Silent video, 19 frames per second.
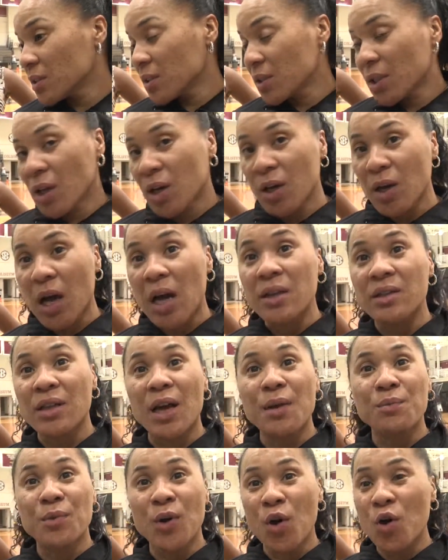You know, I,
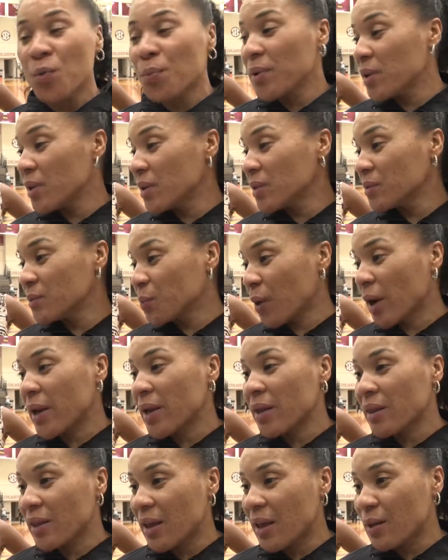I'm hoping and
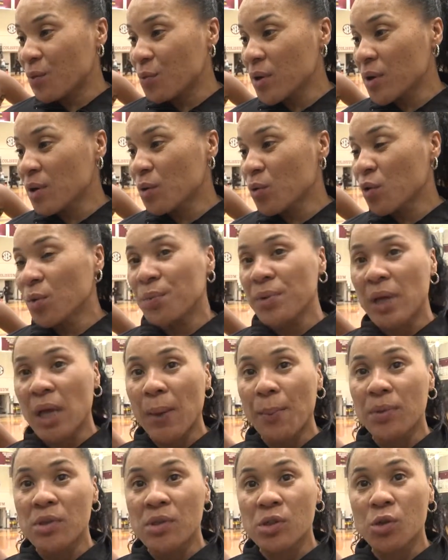praying that we'll, we'll be
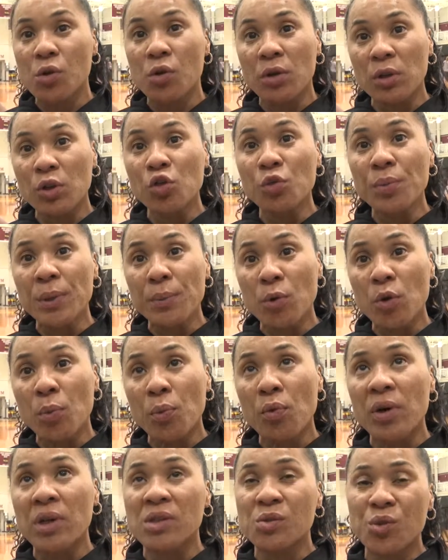able to score a little bit more
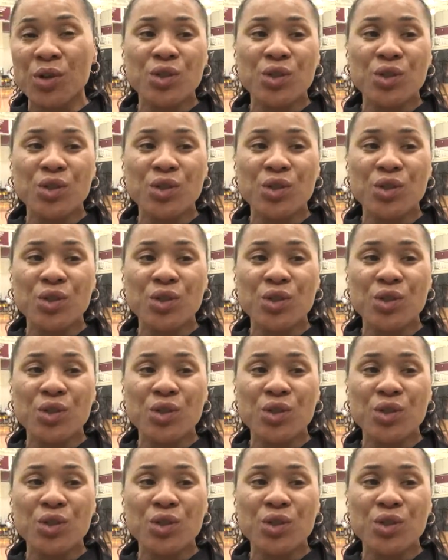points.